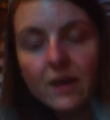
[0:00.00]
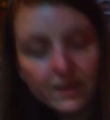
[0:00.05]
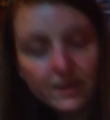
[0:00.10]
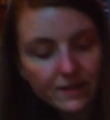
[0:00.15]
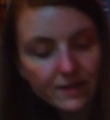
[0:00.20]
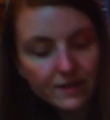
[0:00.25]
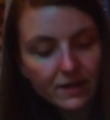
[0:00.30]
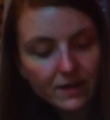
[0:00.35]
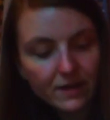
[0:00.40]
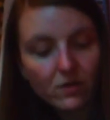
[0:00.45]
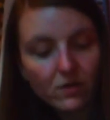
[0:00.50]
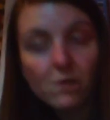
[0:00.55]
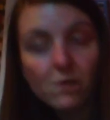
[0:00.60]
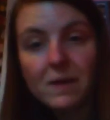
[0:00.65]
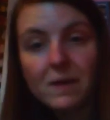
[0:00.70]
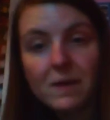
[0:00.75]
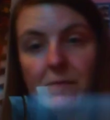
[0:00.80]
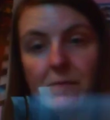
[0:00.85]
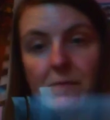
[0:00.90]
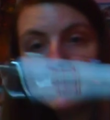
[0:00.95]
and then I got
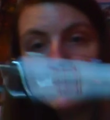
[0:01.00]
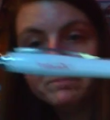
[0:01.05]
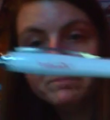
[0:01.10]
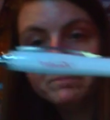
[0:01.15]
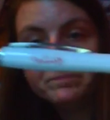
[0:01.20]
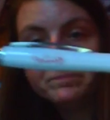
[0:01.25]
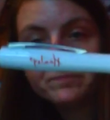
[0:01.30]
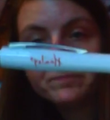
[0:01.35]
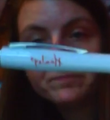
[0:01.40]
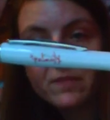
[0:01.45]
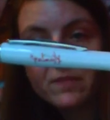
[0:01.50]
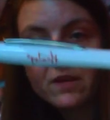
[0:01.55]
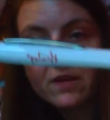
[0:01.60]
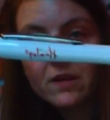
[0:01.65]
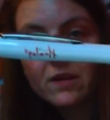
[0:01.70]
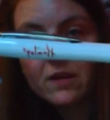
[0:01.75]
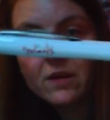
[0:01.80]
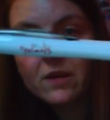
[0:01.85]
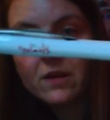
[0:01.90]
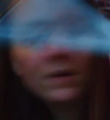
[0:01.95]
a white one.
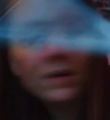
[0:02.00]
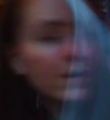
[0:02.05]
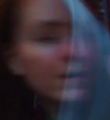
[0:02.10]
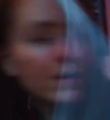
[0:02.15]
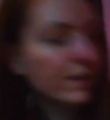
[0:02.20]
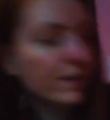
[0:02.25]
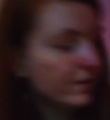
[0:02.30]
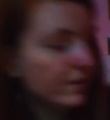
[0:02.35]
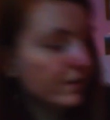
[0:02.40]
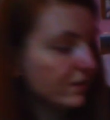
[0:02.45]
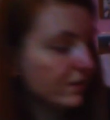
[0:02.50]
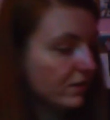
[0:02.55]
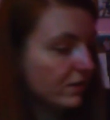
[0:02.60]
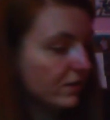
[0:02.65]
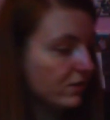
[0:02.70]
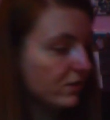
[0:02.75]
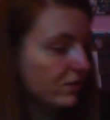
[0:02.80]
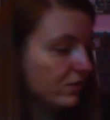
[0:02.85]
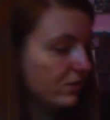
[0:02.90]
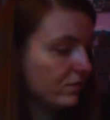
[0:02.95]
And
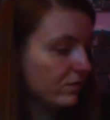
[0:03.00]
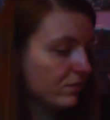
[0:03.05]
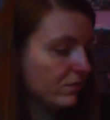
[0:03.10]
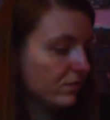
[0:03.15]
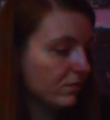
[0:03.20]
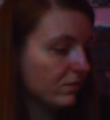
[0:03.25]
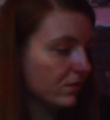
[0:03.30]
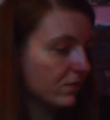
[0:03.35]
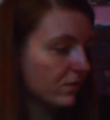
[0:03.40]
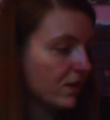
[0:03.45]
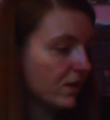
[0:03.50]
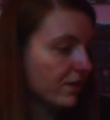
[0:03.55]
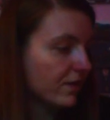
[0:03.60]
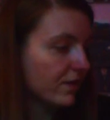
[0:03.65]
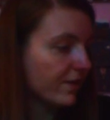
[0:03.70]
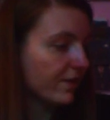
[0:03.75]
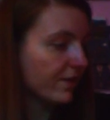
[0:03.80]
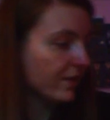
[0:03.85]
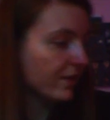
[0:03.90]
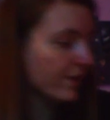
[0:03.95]
I don't know what
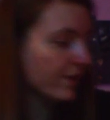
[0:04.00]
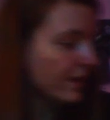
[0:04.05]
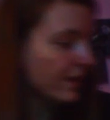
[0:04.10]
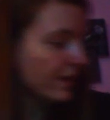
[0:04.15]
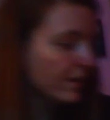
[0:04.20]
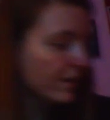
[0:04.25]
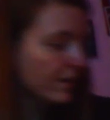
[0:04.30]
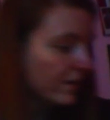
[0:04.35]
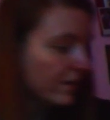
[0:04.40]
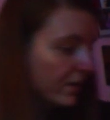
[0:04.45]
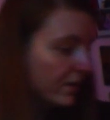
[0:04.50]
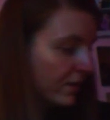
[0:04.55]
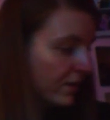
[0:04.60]
colour of ink they're writing.